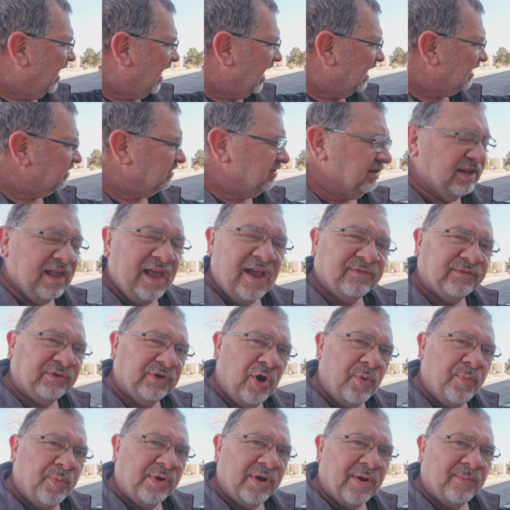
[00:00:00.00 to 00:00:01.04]
I still have
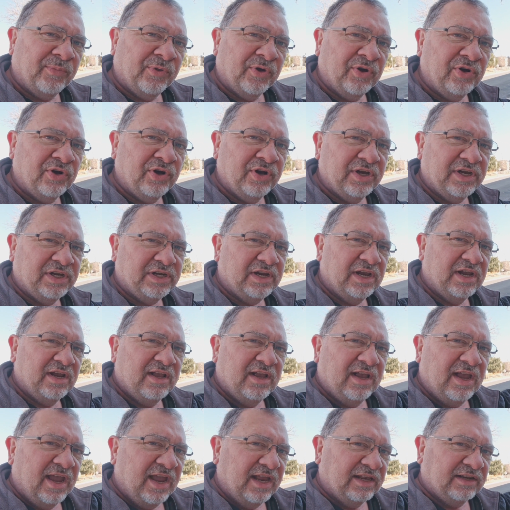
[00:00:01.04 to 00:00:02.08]
to open up the hood
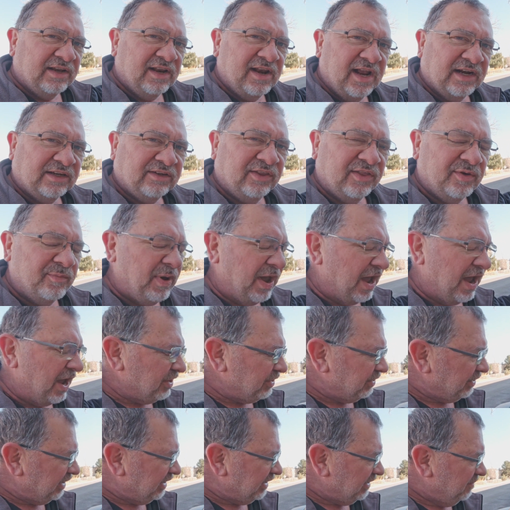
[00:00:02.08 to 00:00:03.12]
and connect to the
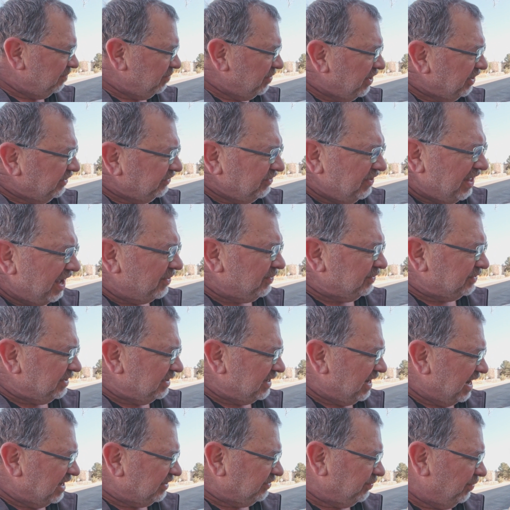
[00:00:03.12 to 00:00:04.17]
battery, so that was a
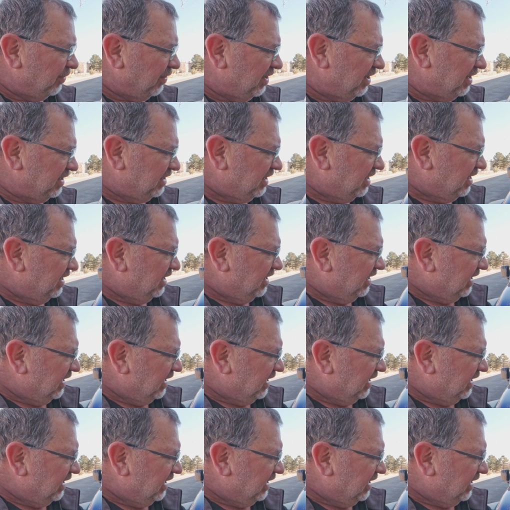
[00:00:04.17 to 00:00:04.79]
nice one.